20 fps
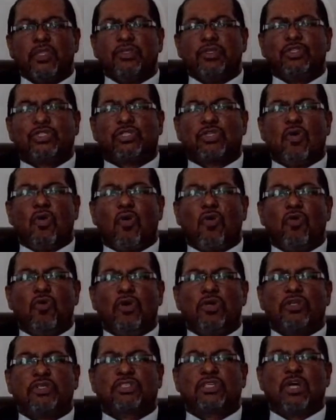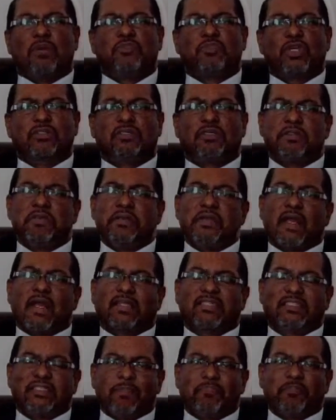So, subject to their
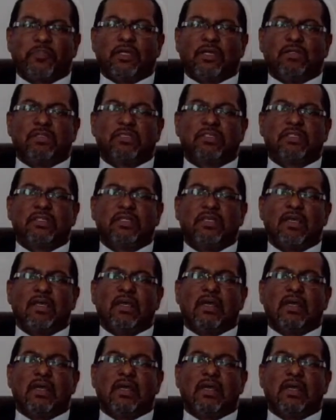acceptance,